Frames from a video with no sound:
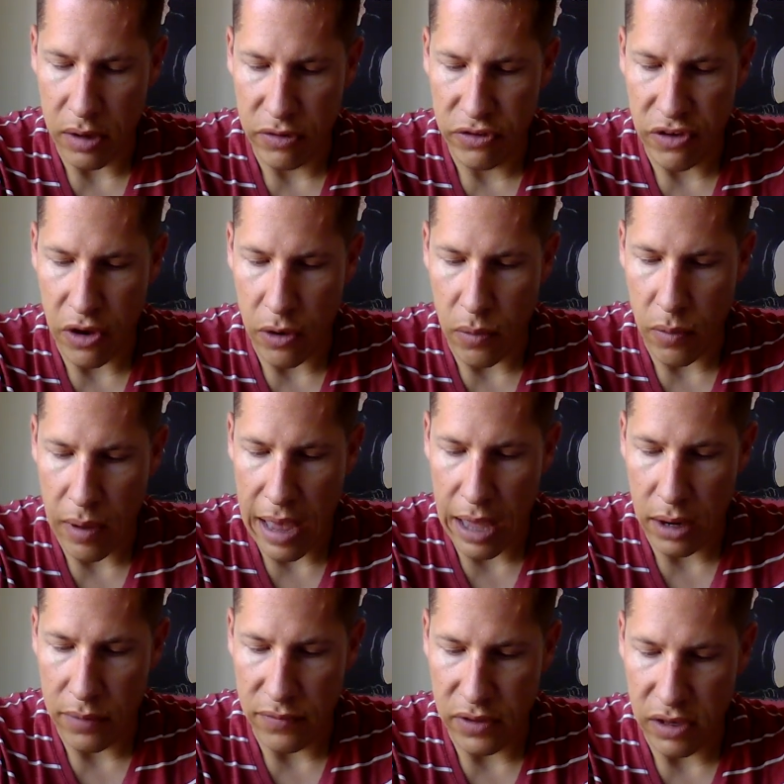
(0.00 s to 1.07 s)
So
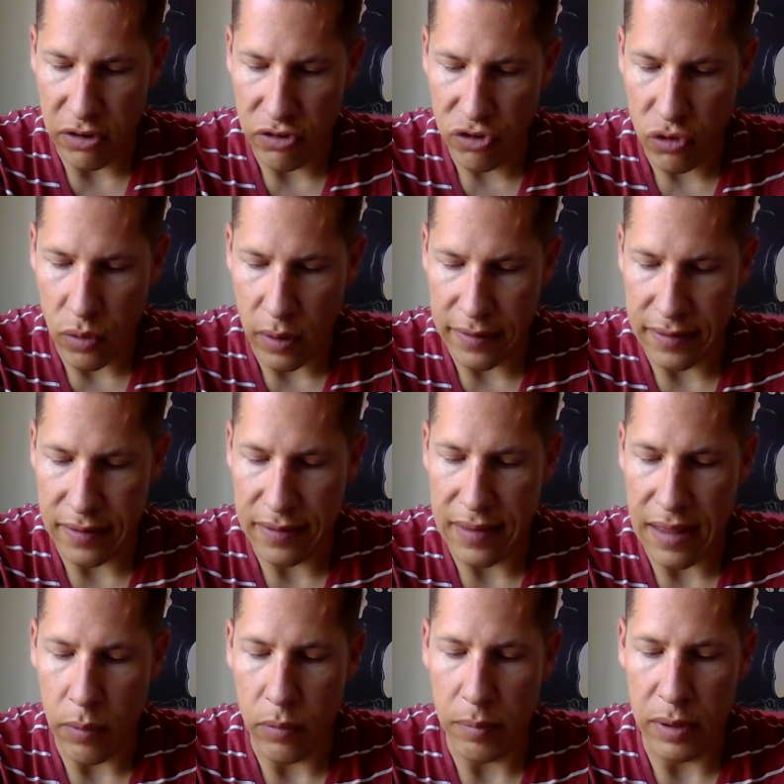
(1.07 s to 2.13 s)
out of these choices,
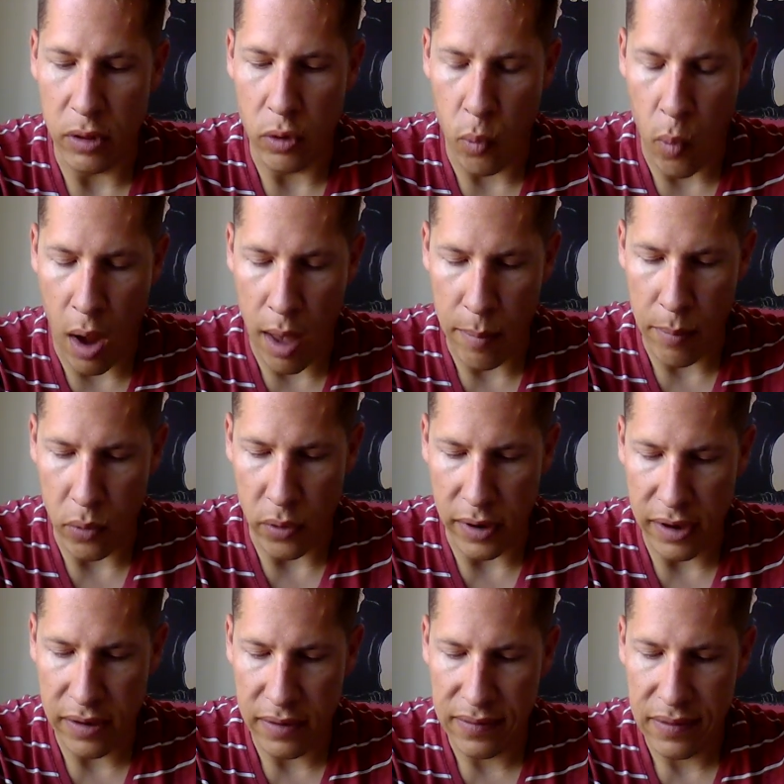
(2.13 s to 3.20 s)
that would be the
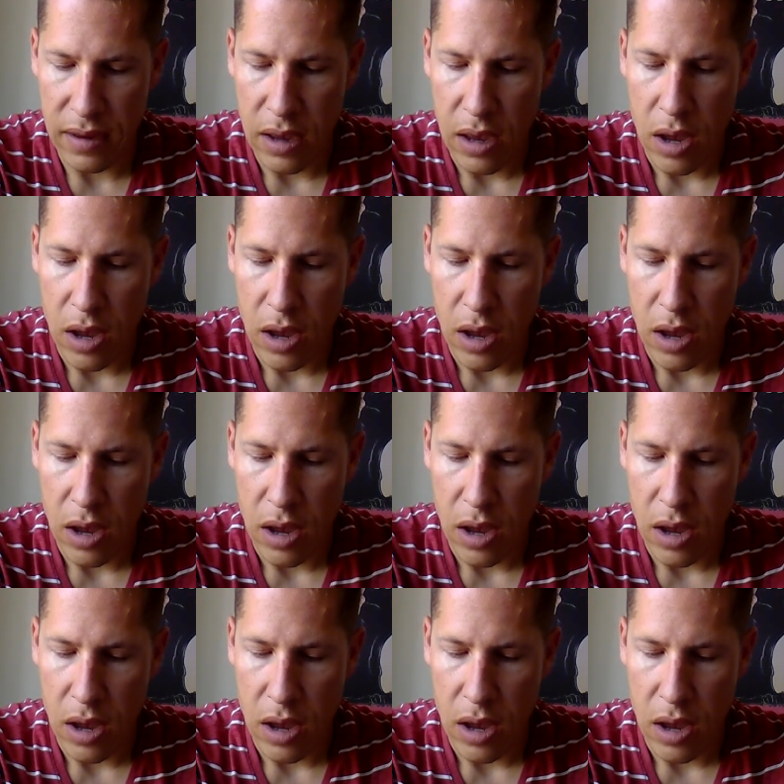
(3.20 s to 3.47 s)
rhomboids.